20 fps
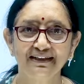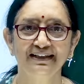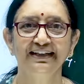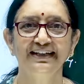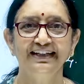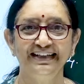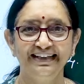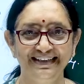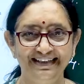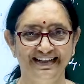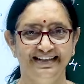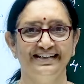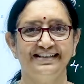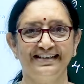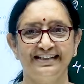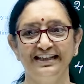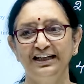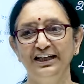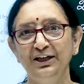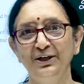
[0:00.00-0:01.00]

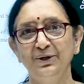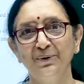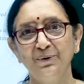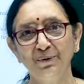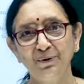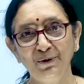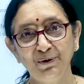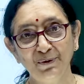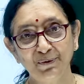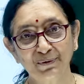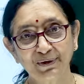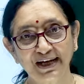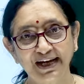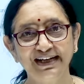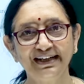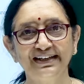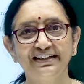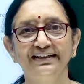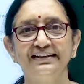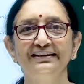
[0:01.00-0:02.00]
Yes, you look
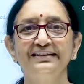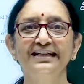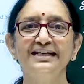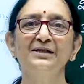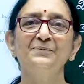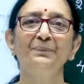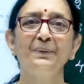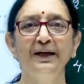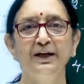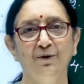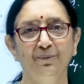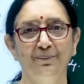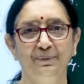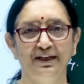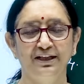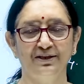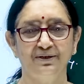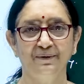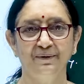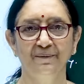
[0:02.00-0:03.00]
at the
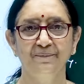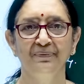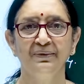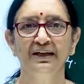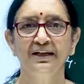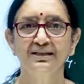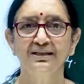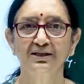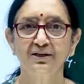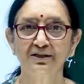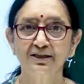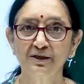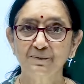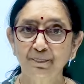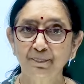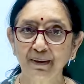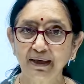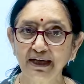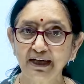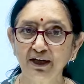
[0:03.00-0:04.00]
speedometer. So,
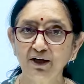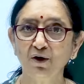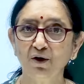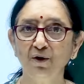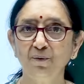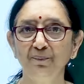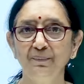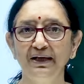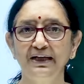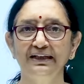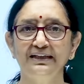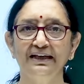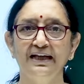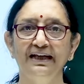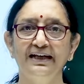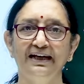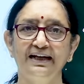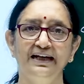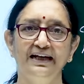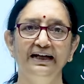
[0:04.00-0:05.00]

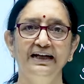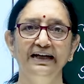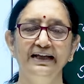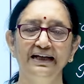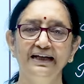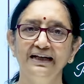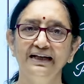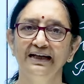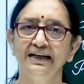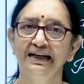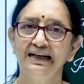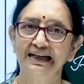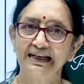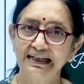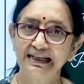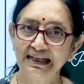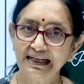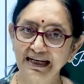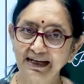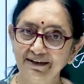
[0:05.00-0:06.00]
speedometer reading
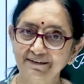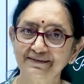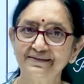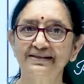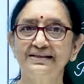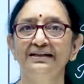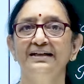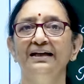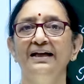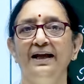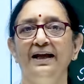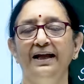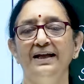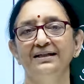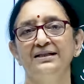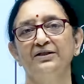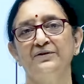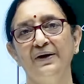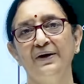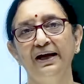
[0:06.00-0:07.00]
gives
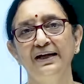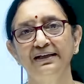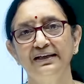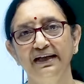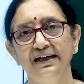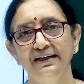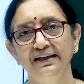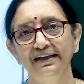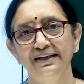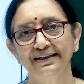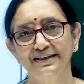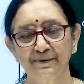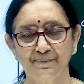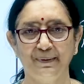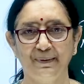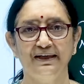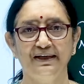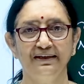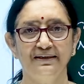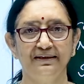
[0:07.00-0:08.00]
instantaneous
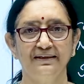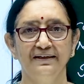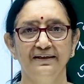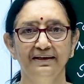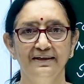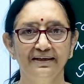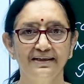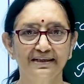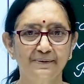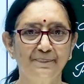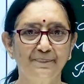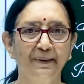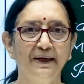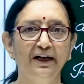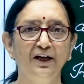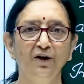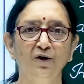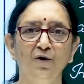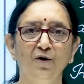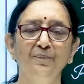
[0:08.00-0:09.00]
speed.
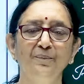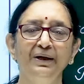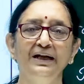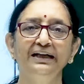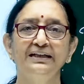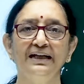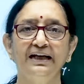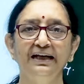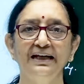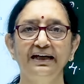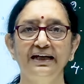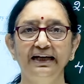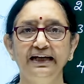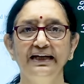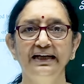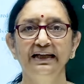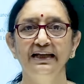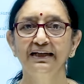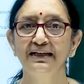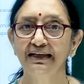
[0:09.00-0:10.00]
Speedometer
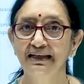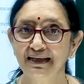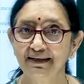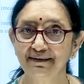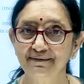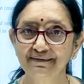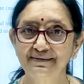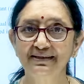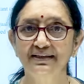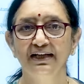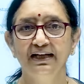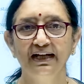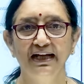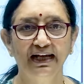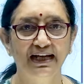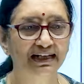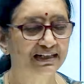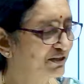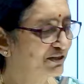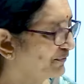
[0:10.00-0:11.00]
reading gives
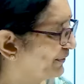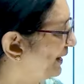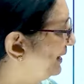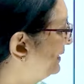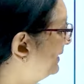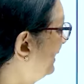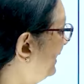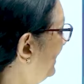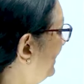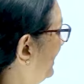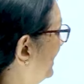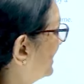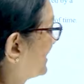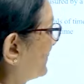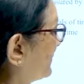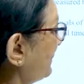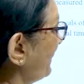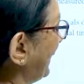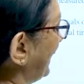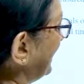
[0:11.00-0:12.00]
instantaneous
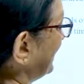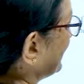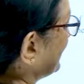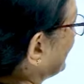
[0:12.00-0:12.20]
speed.